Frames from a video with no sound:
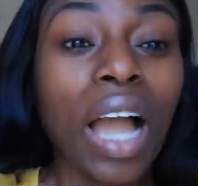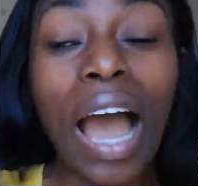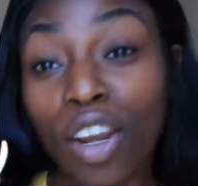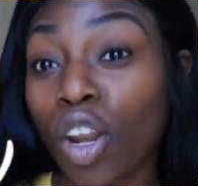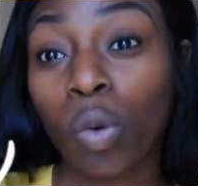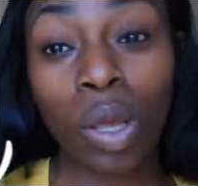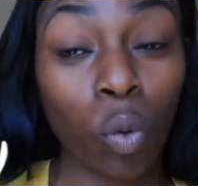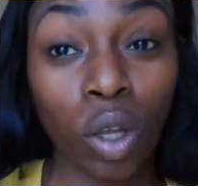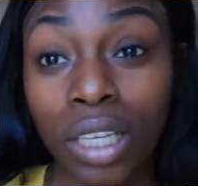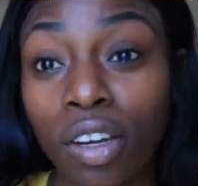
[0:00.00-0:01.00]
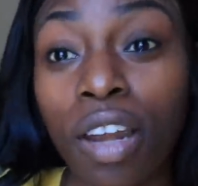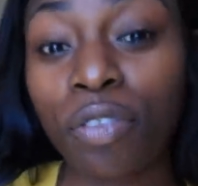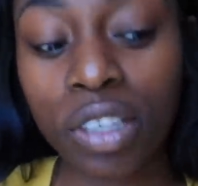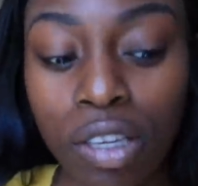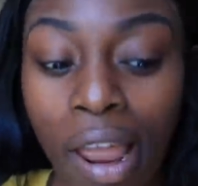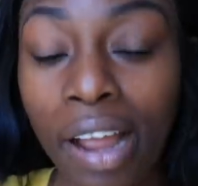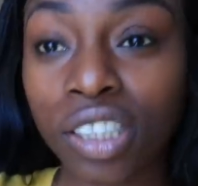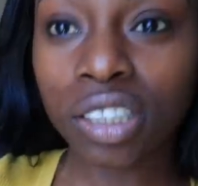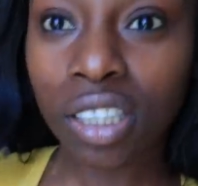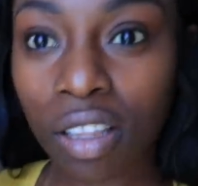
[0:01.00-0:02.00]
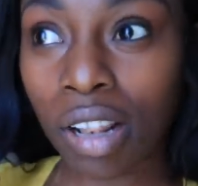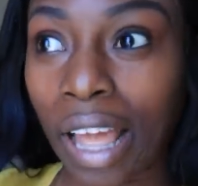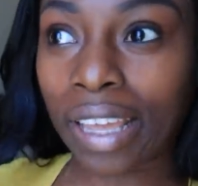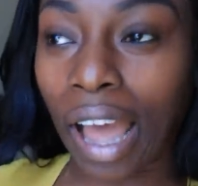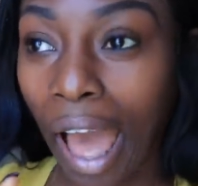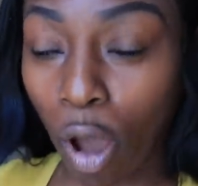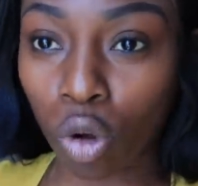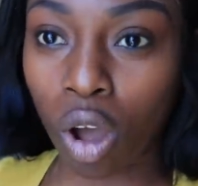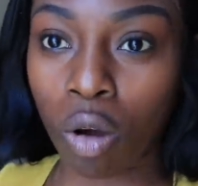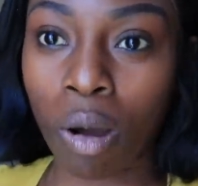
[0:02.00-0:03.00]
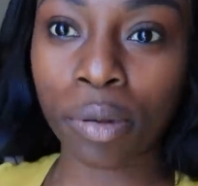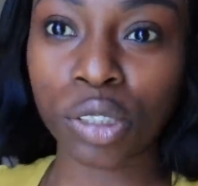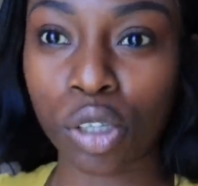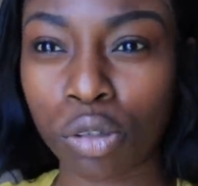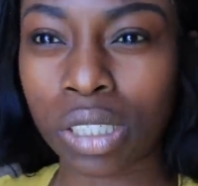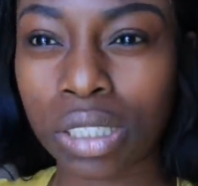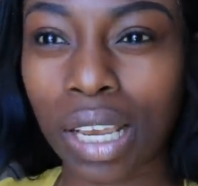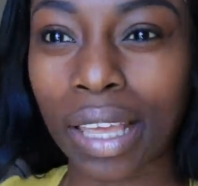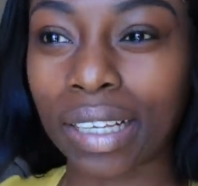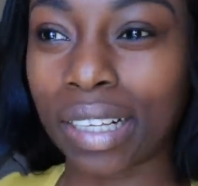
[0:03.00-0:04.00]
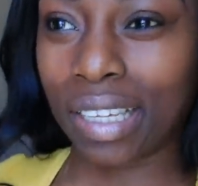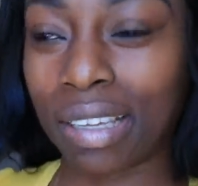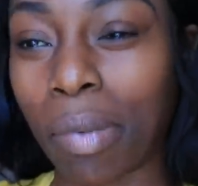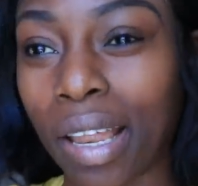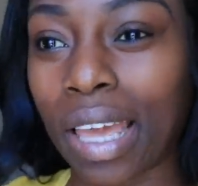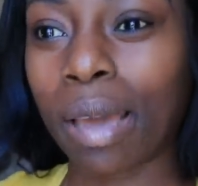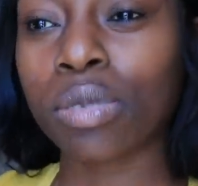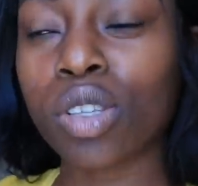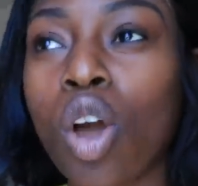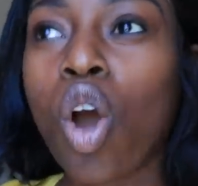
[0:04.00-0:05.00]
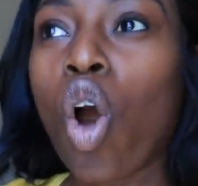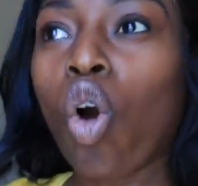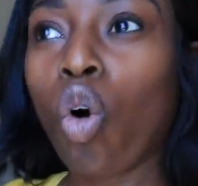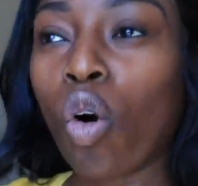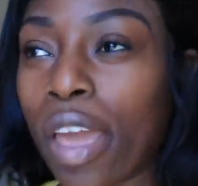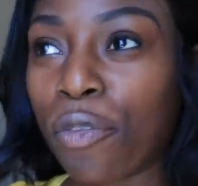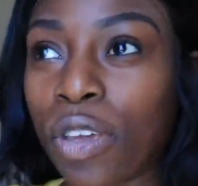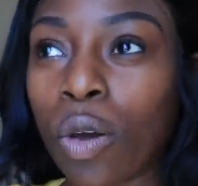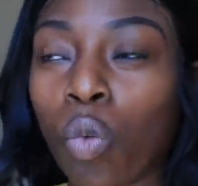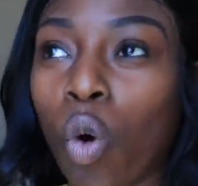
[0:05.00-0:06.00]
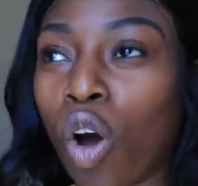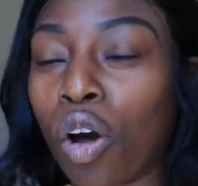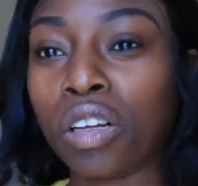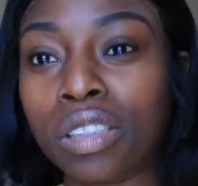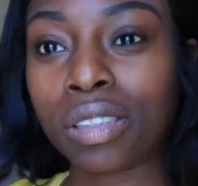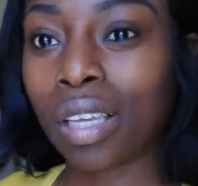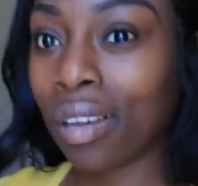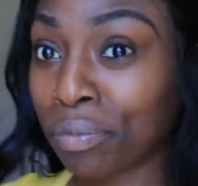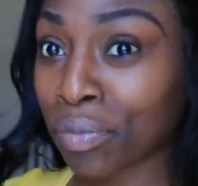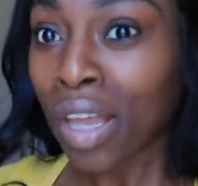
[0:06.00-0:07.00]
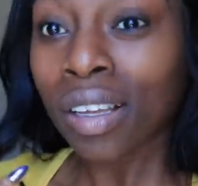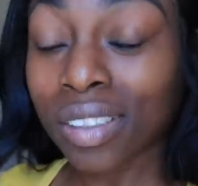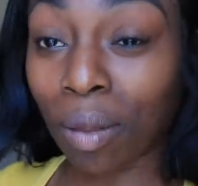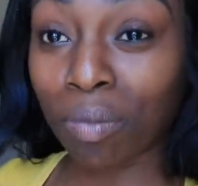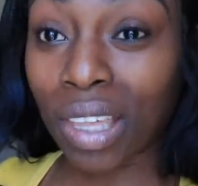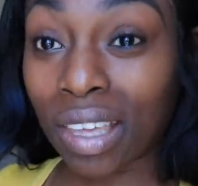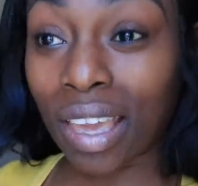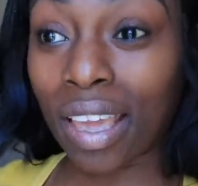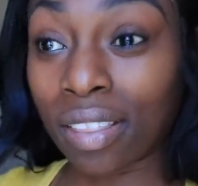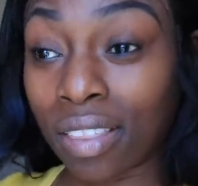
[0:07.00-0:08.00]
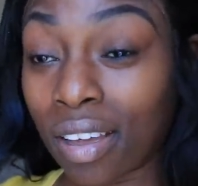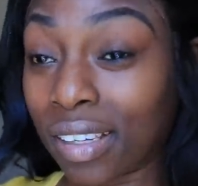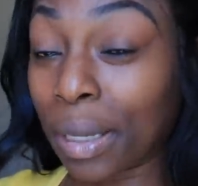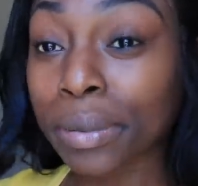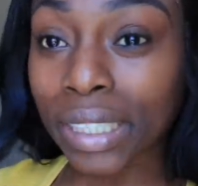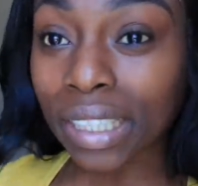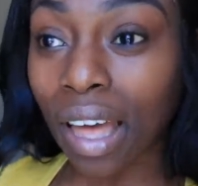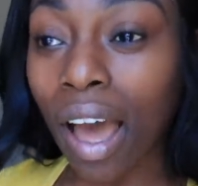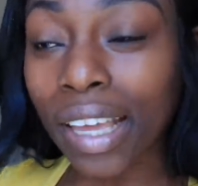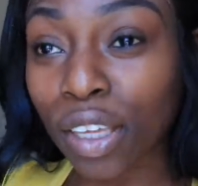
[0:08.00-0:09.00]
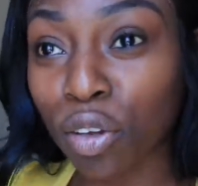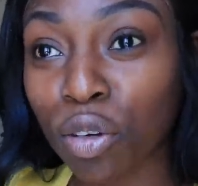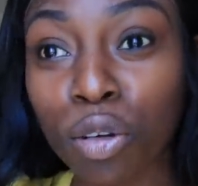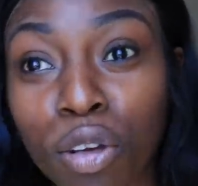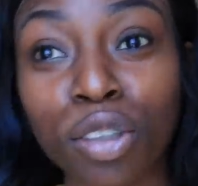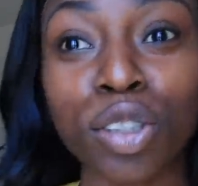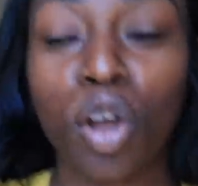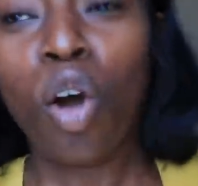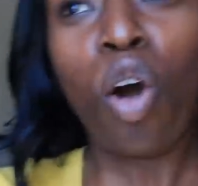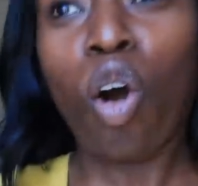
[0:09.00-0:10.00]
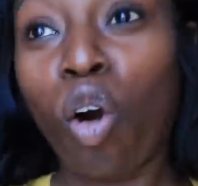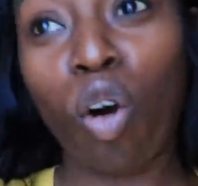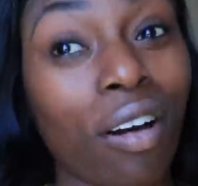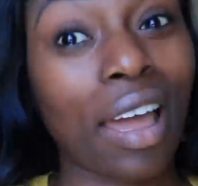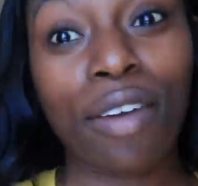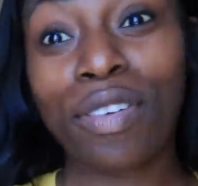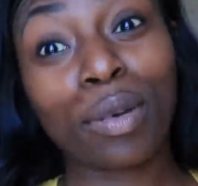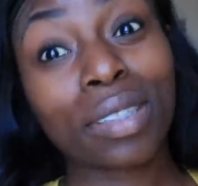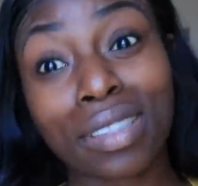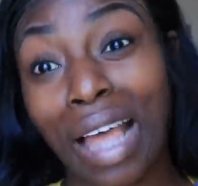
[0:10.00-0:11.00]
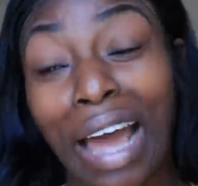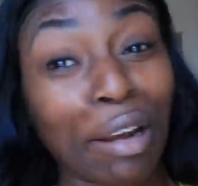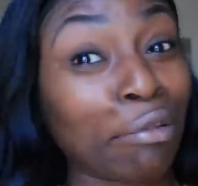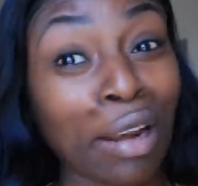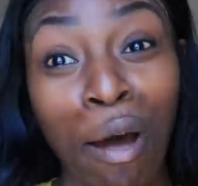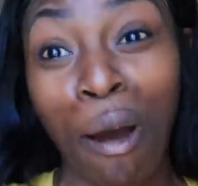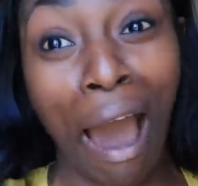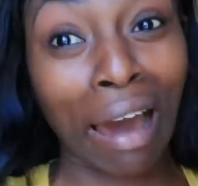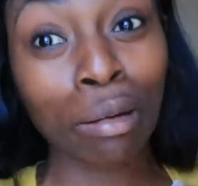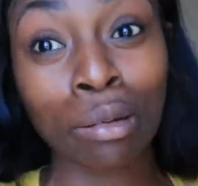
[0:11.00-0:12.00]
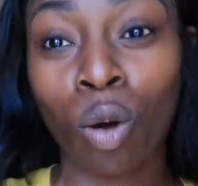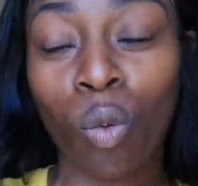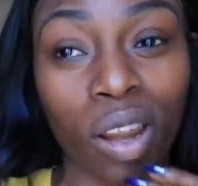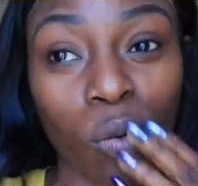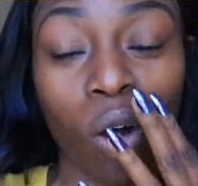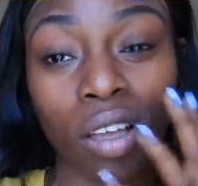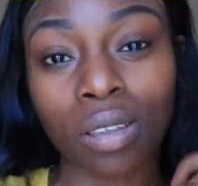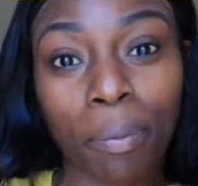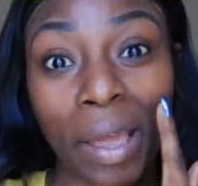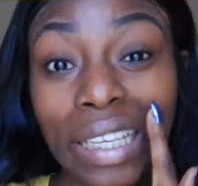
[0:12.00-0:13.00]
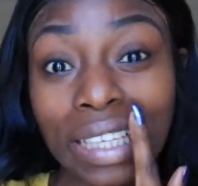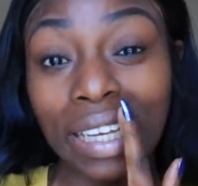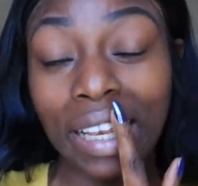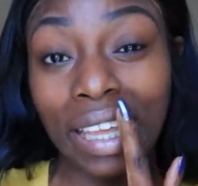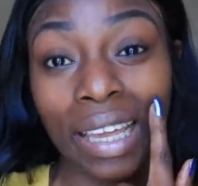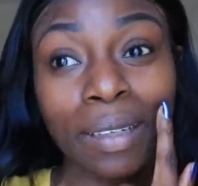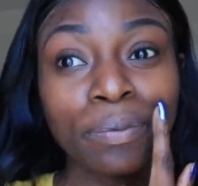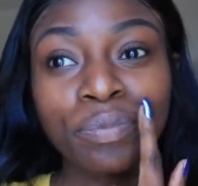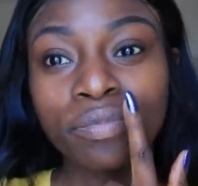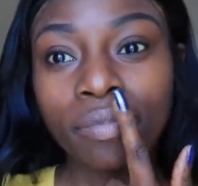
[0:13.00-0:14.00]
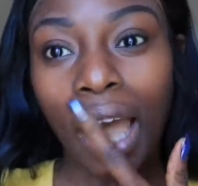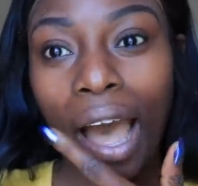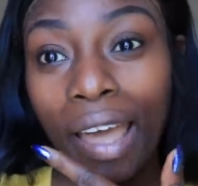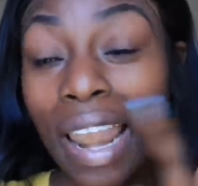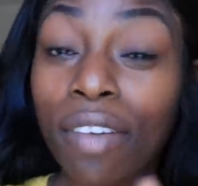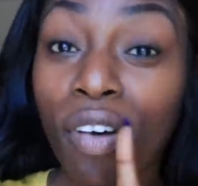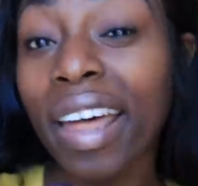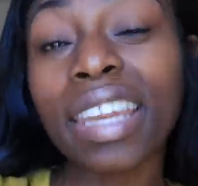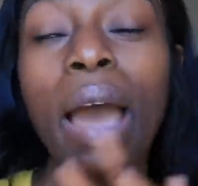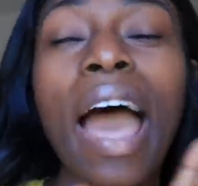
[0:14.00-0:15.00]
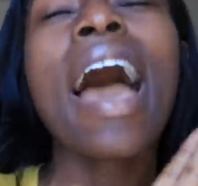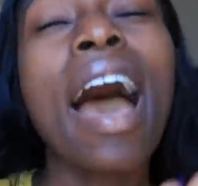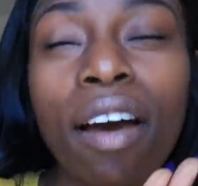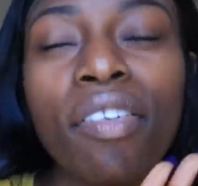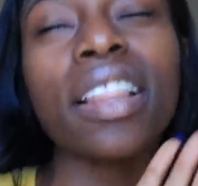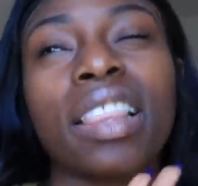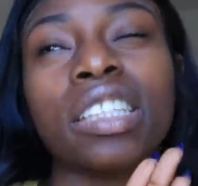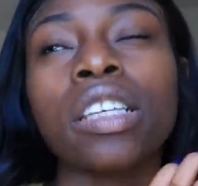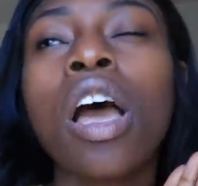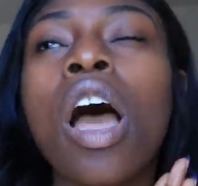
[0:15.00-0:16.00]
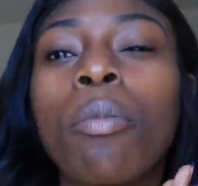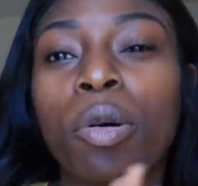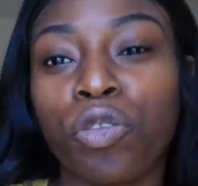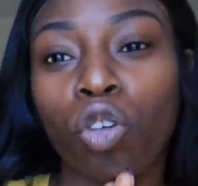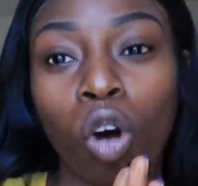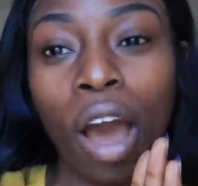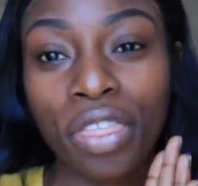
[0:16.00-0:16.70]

I don't know what it was. I don't know if it's a reaction to the alcohol I was using to clean my lips, or if it was something in the lipstick that I used, or if it was, I don't know what it was, but basically, I have had this before.